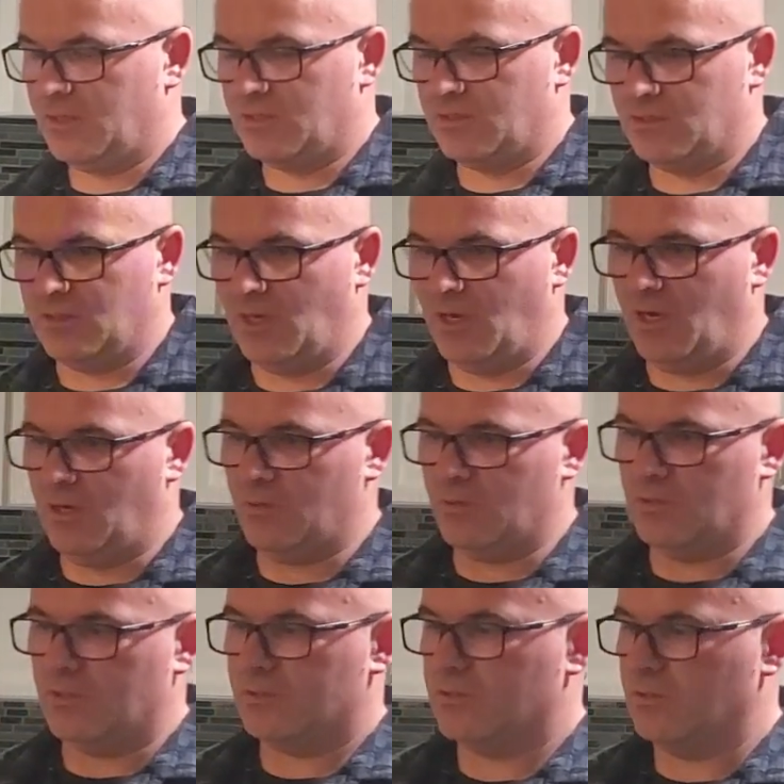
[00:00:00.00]
like an
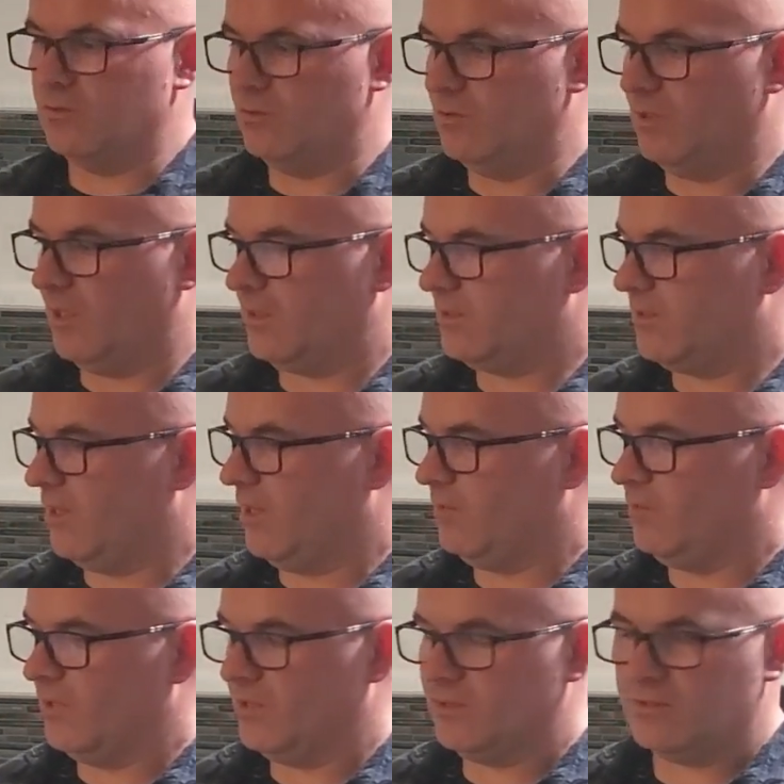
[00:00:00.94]
hour or two like
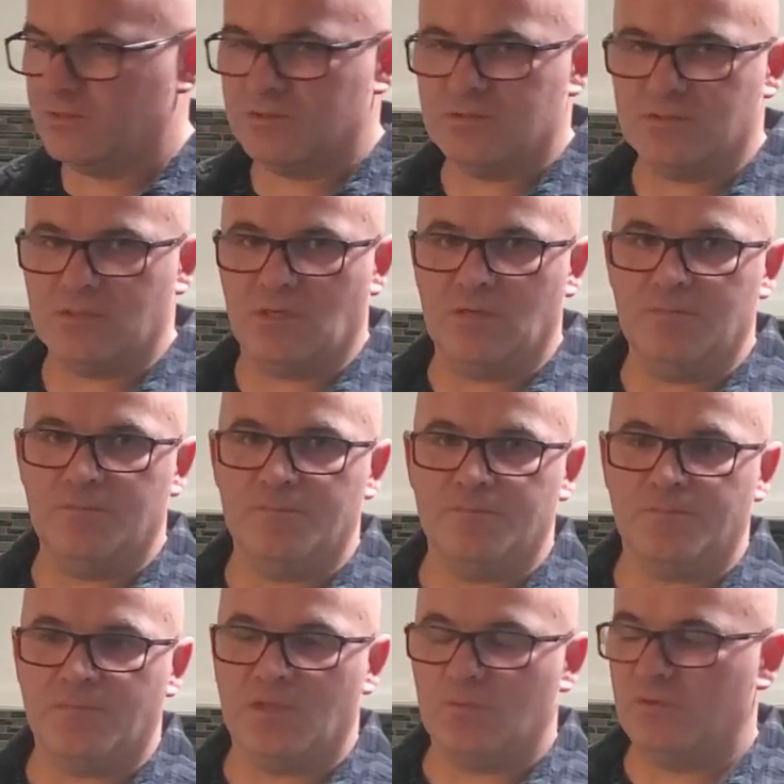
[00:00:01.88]
that, but it's
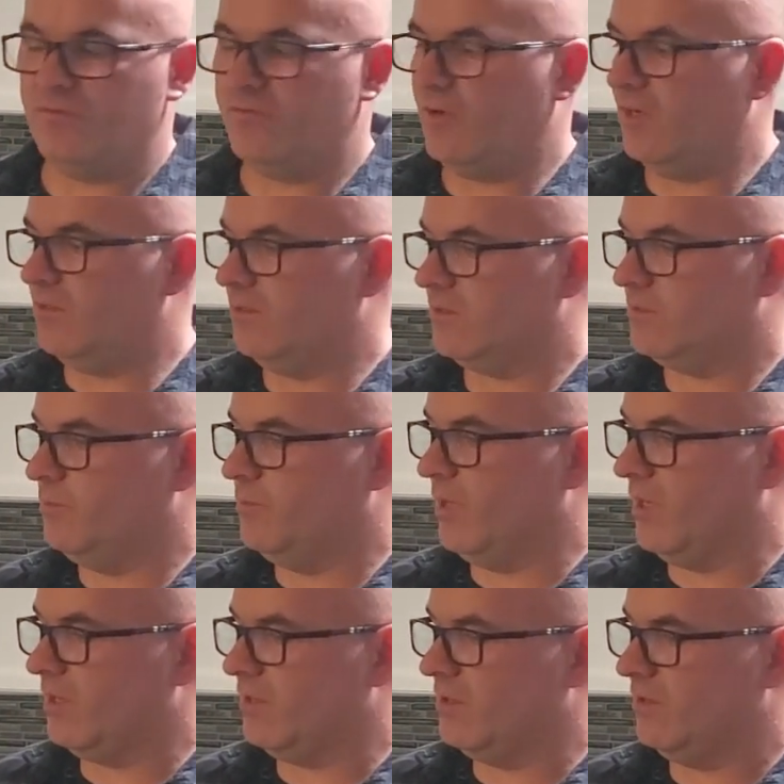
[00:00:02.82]
we find it's
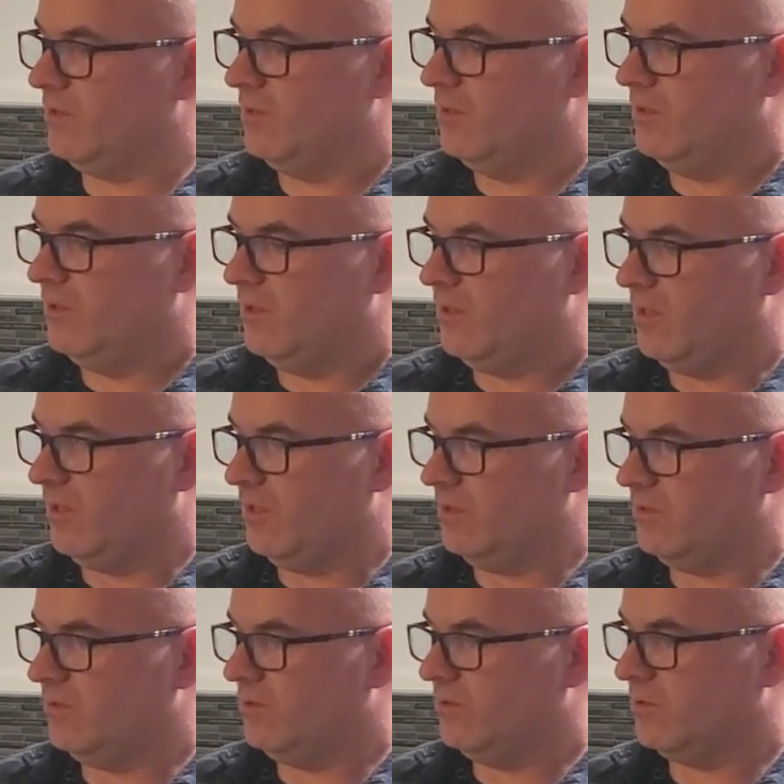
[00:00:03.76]
better
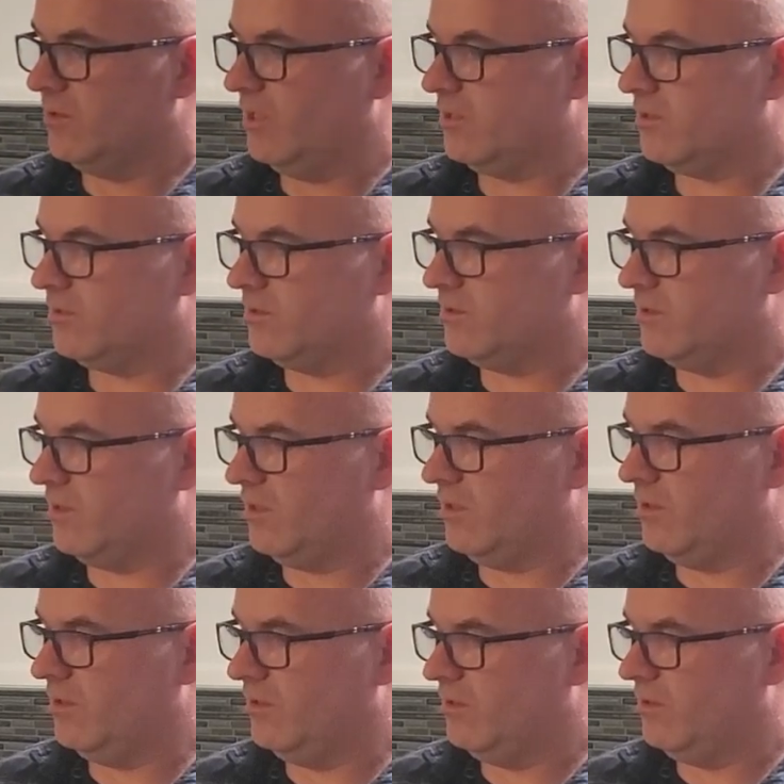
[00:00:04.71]
and you get
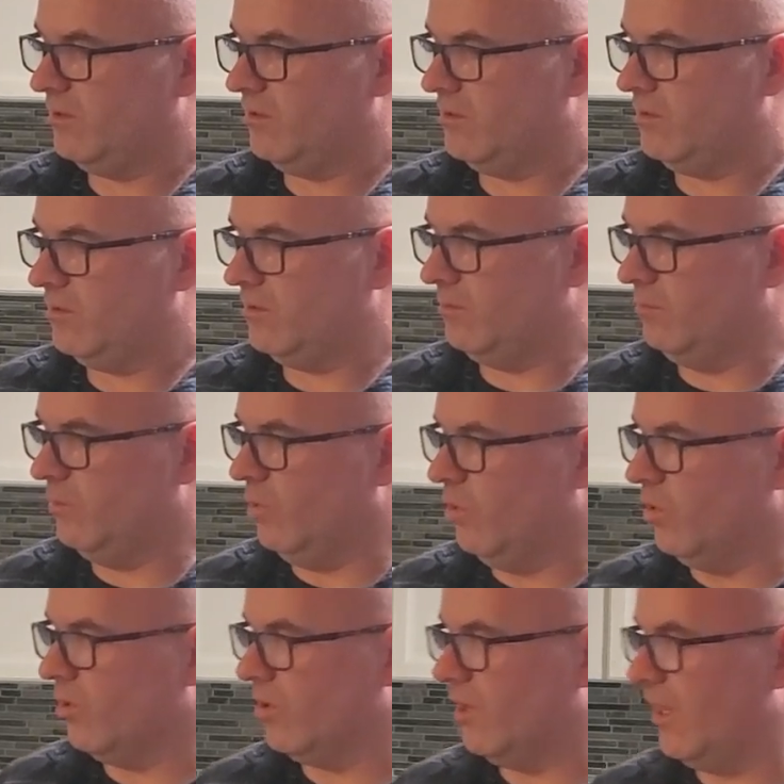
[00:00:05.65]

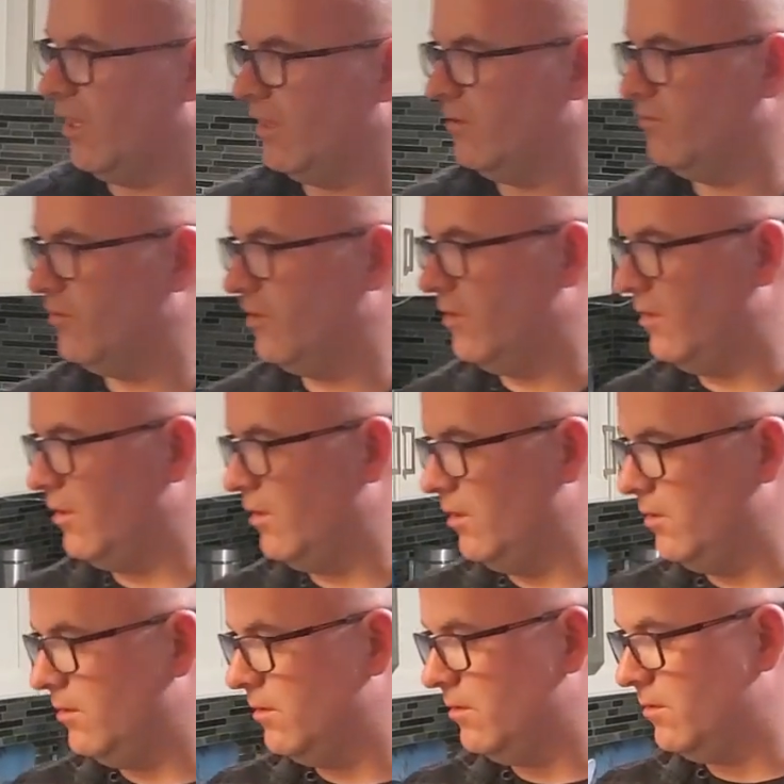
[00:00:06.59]
more out of it
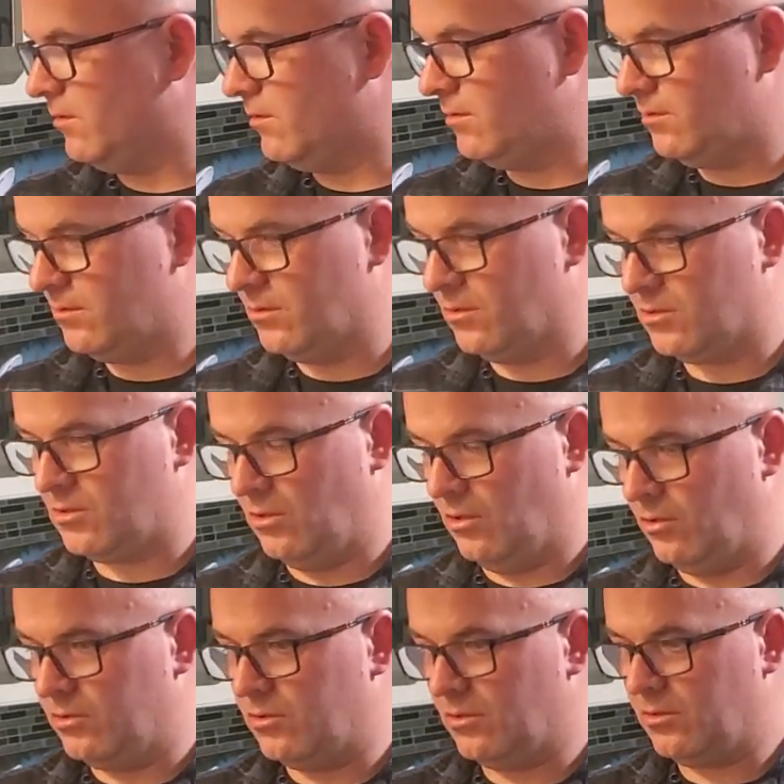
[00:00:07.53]
in the
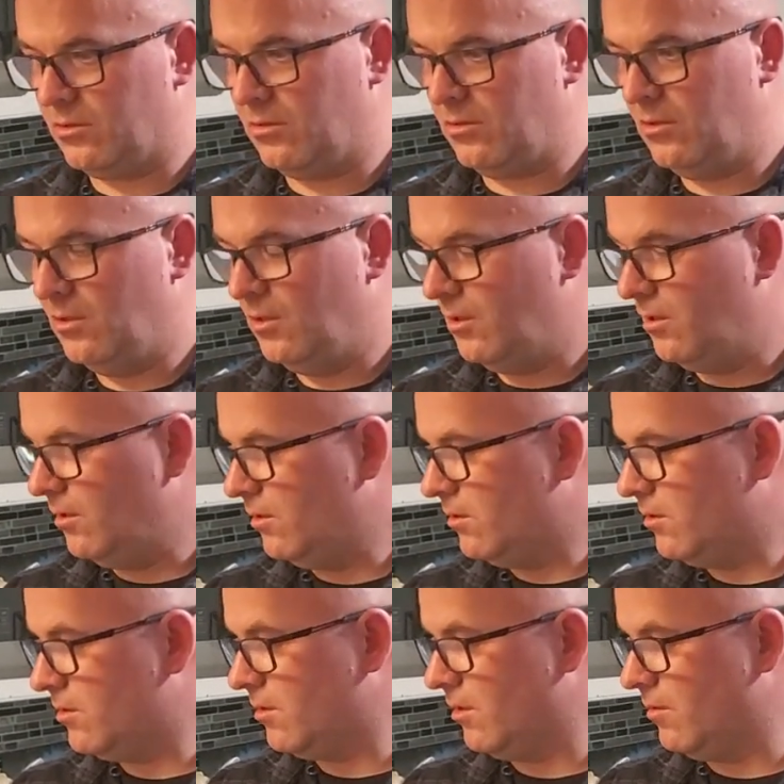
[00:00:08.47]
slow cooker.
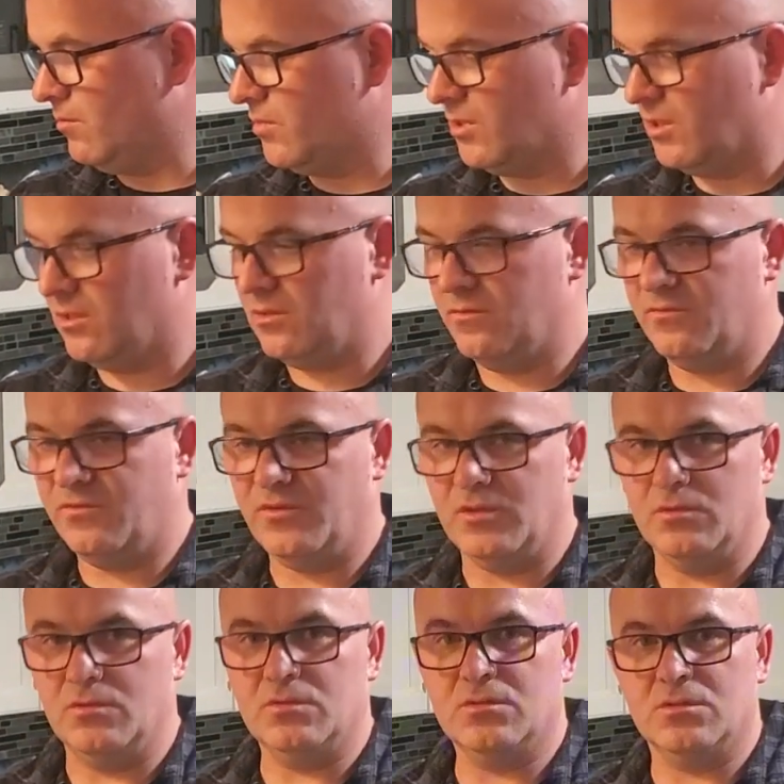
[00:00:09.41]
Seems that it
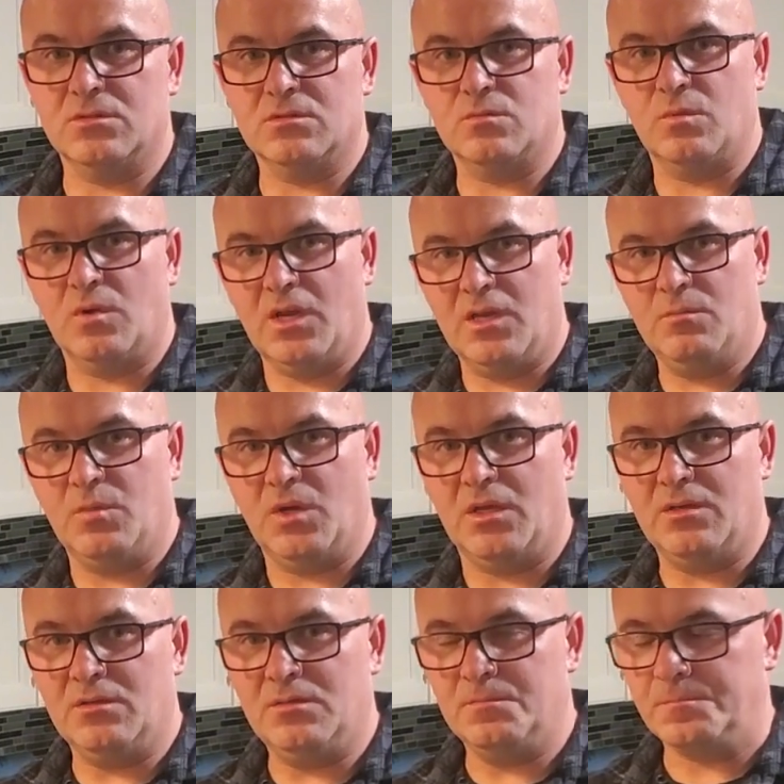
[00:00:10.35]
infuses way
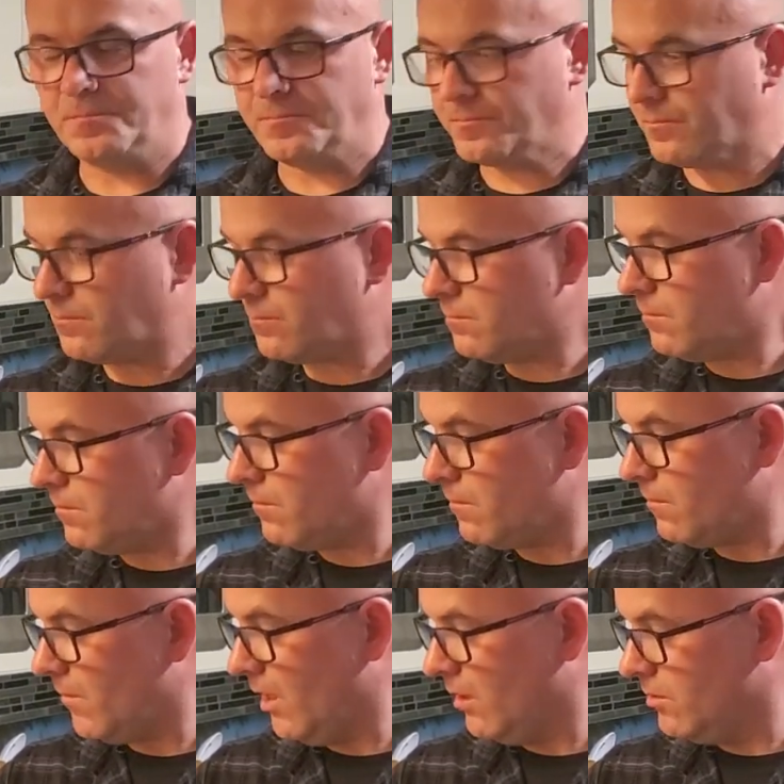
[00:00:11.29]
better.
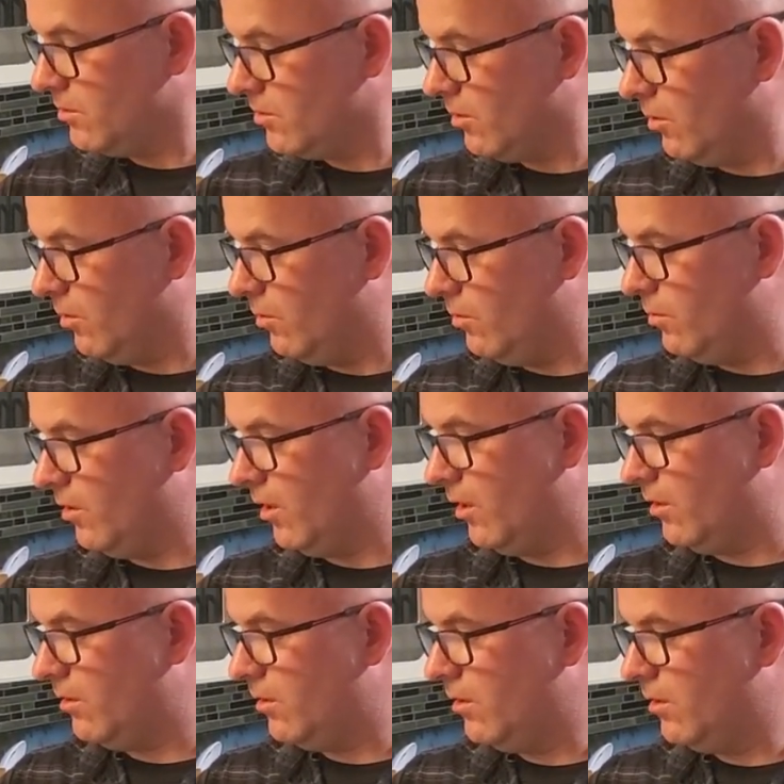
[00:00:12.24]

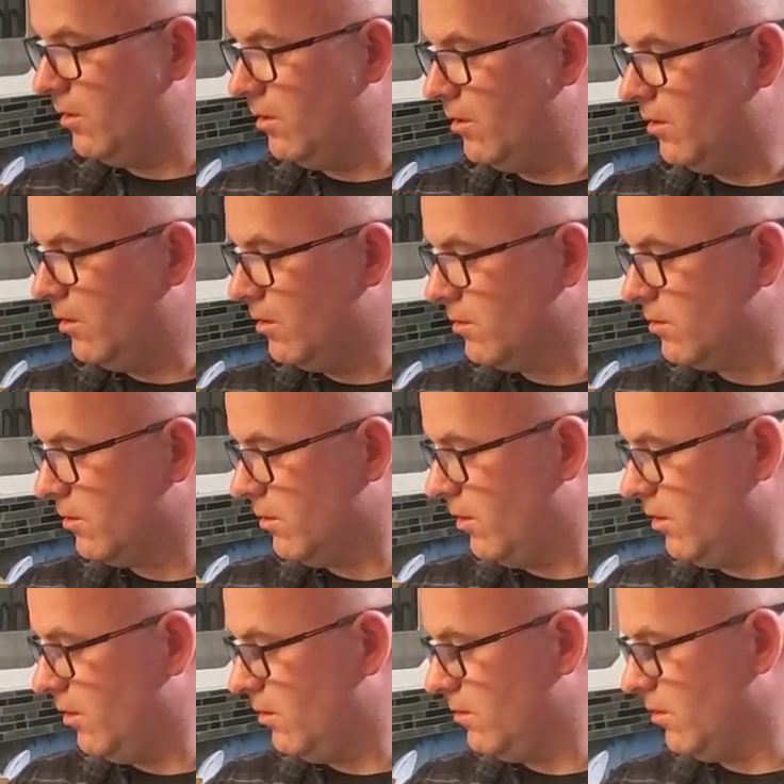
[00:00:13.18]
So
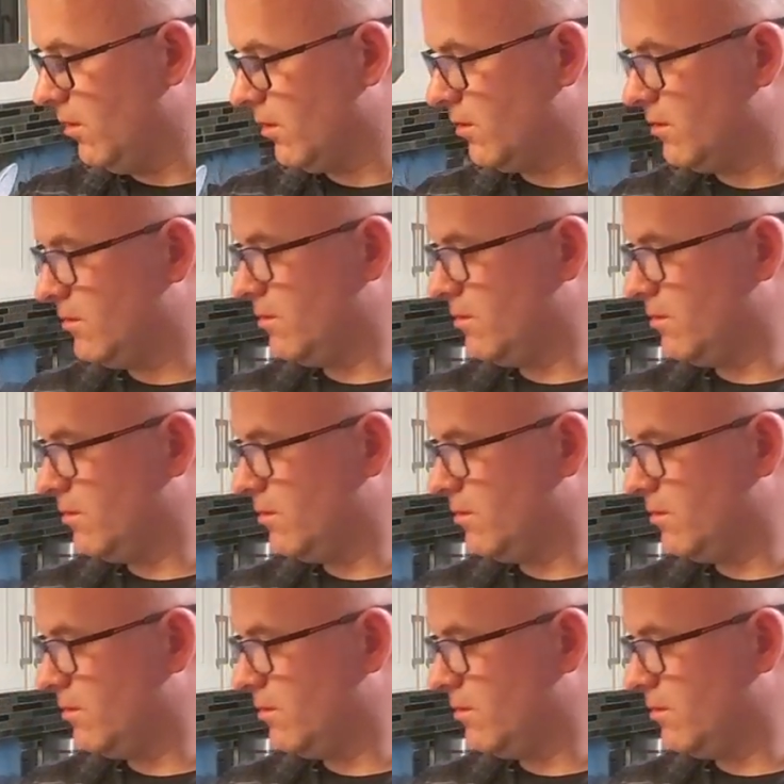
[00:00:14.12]
tonight, like I